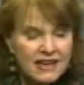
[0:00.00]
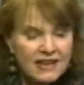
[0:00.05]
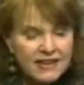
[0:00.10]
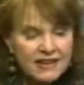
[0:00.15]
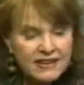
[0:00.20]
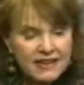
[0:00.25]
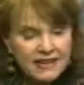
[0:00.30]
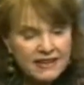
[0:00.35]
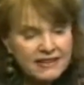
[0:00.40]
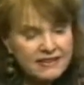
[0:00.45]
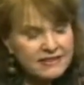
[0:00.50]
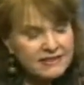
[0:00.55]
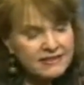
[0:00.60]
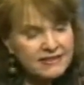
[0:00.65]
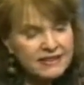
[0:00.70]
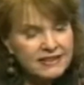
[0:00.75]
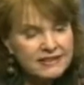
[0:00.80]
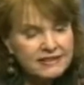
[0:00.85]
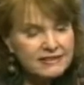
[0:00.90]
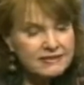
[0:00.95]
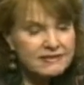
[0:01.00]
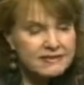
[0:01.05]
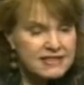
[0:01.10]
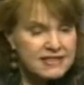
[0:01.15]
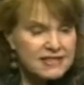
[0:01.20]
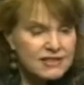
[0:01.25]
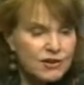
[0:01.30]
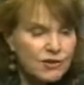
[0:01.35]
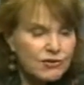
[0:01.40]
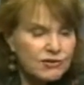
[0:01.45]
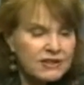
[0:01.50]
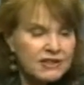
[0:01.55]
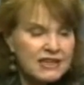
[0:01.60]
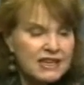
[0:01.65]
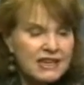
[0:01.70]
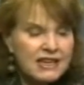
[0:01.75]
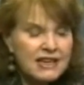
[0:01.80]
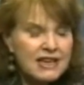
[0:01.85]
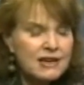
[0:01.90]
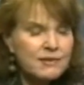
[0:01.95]
the
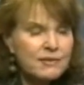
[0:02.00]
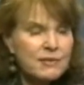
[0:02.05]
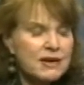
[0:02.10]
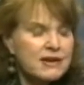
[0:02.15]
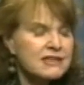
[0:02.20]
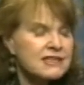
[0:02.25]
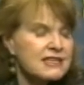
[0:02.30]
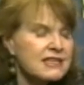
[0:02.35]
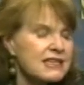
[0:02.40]
stolen emails,